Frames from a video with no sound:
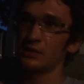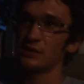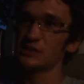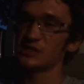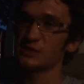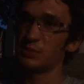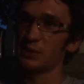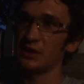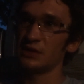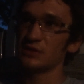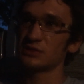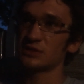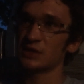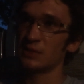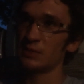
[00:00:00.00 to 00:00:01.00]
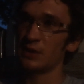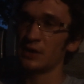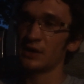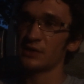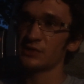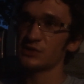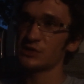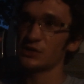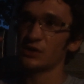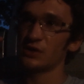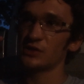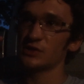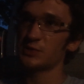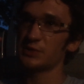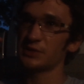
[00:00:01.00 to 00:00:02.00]
spending a ton of money on
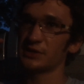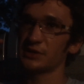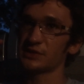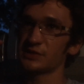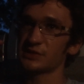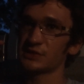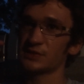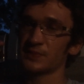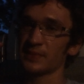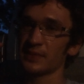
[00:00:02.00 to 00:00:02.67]
cigars, because